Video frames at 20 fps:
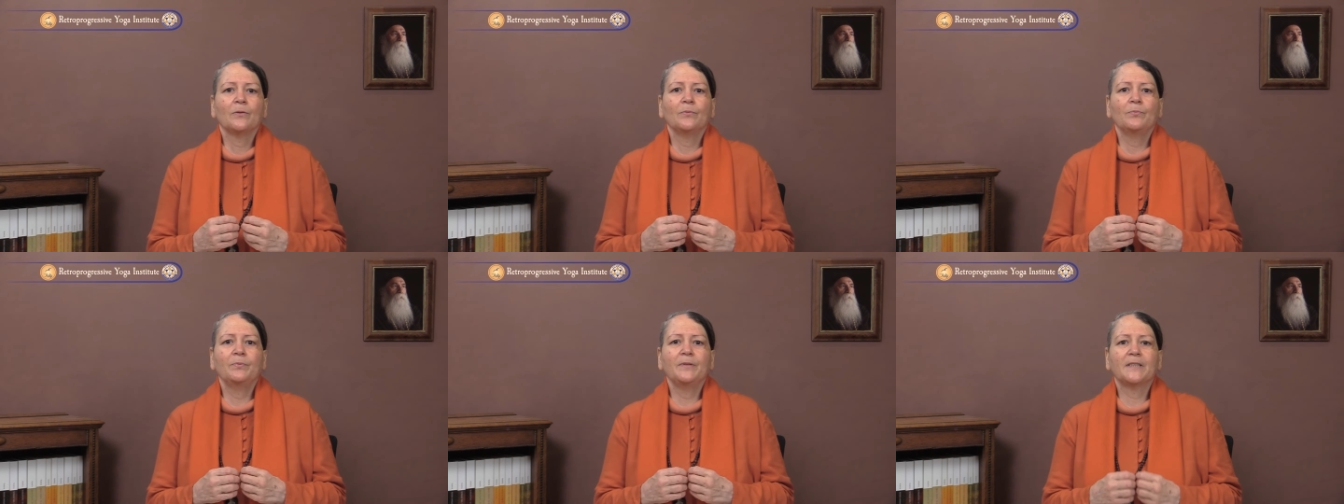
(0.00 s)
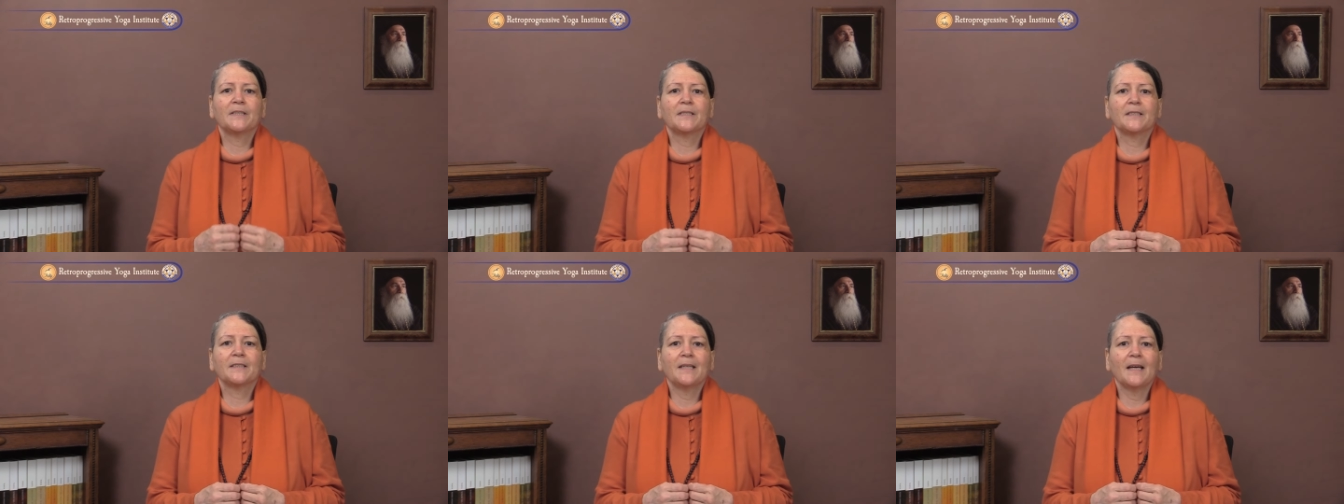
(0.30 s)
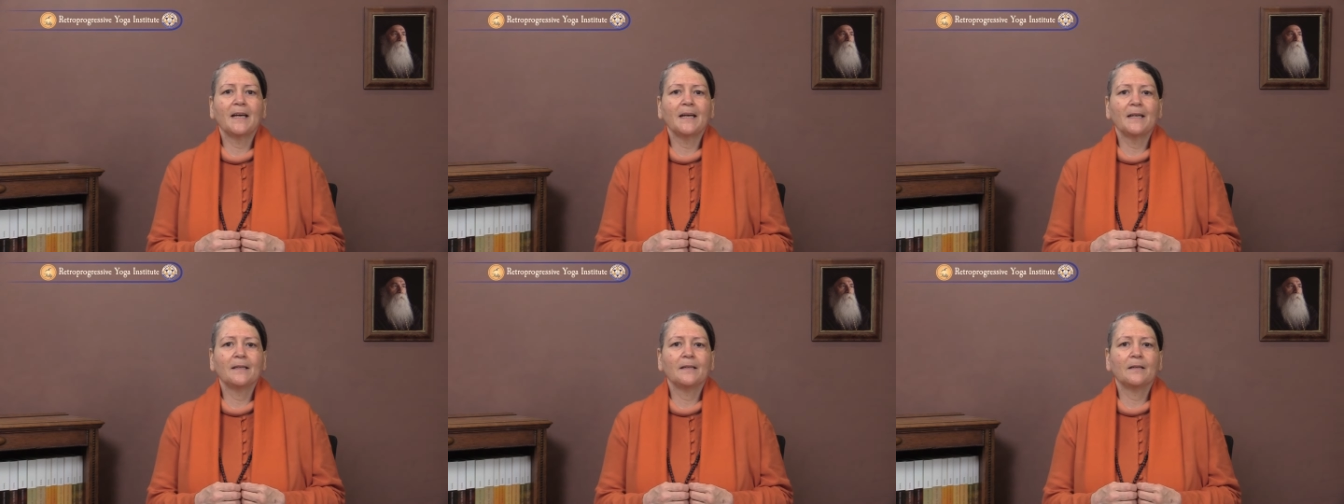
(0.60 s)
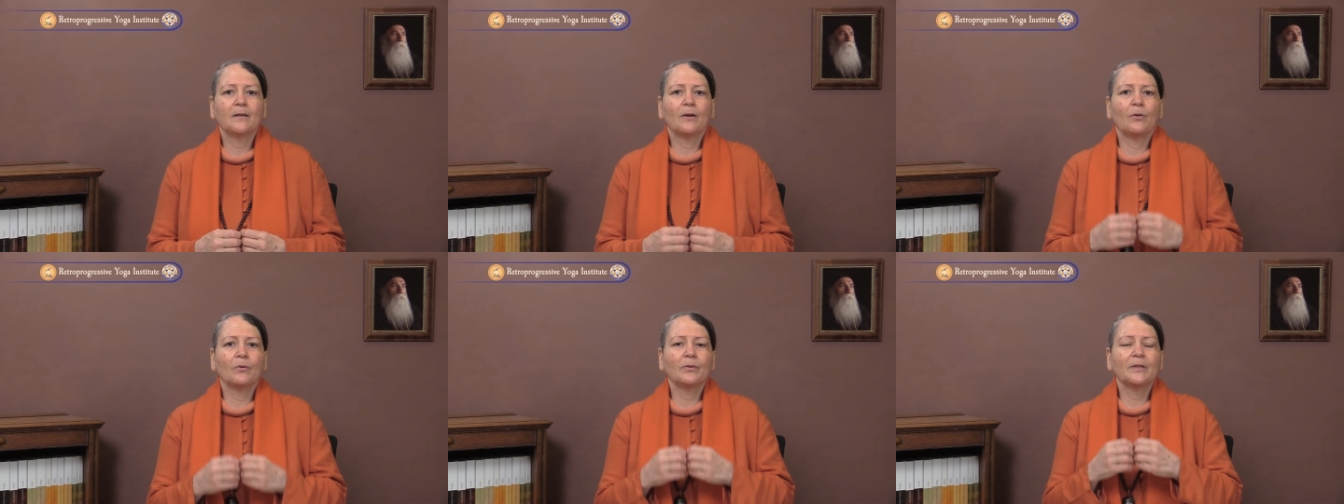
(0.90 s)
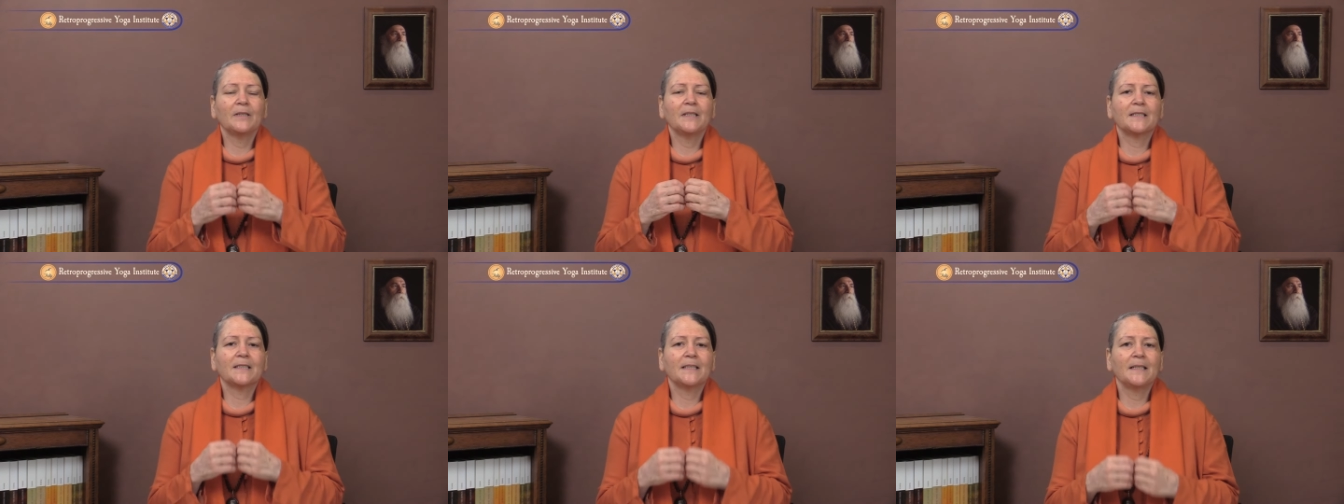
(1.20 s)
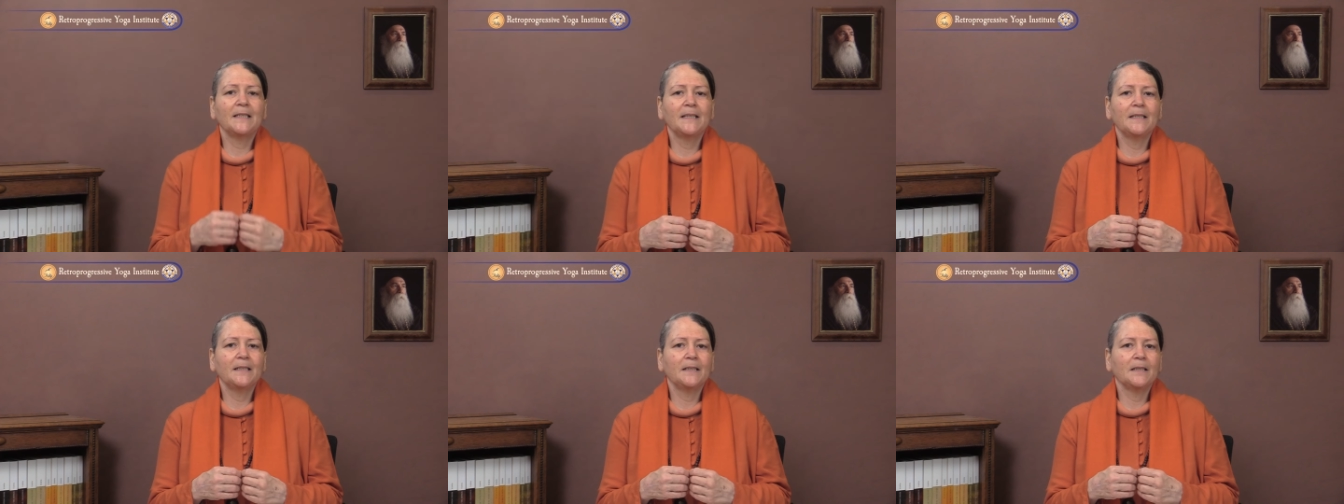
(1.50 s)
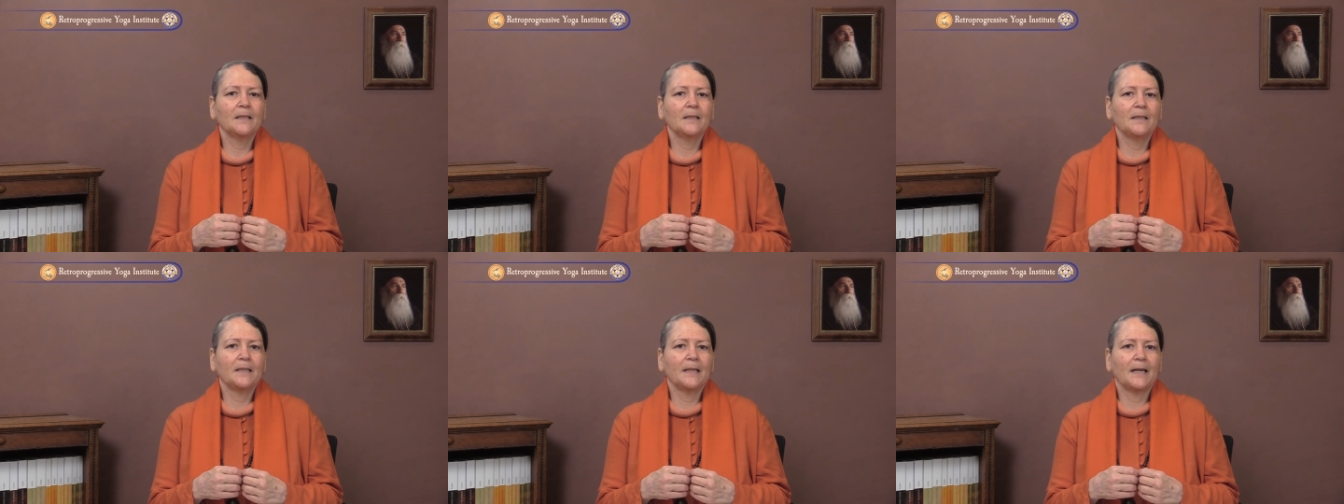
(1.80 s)
we stay on this
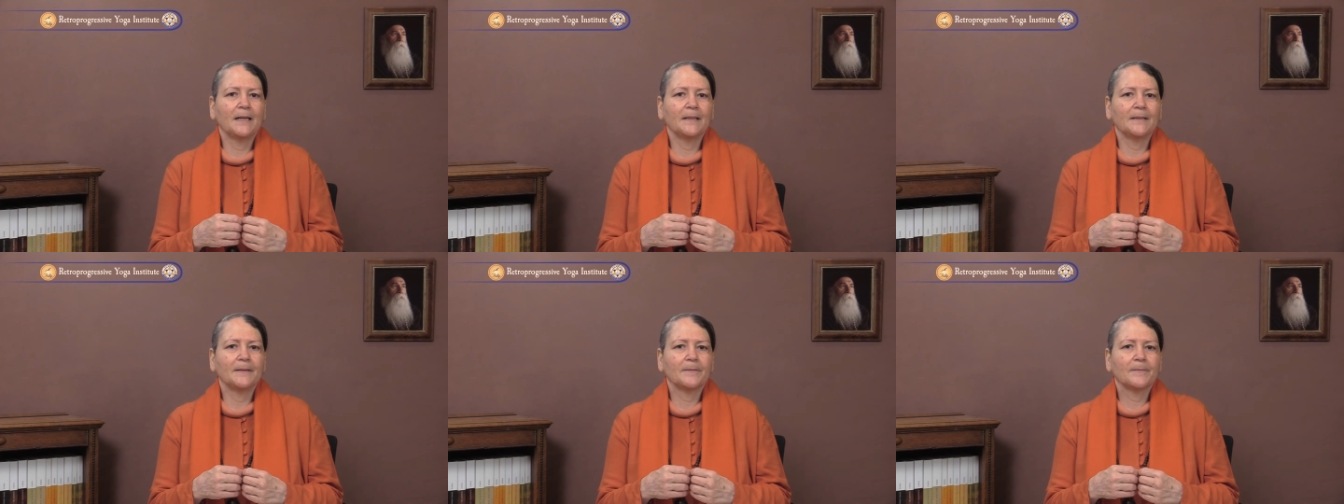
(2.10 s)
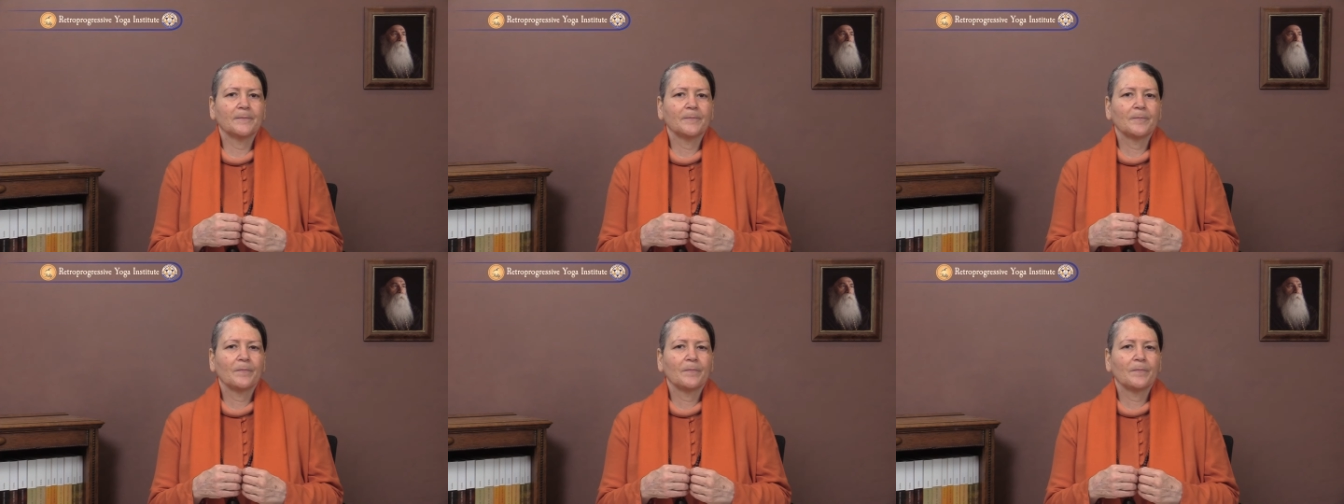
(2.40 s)
linear line.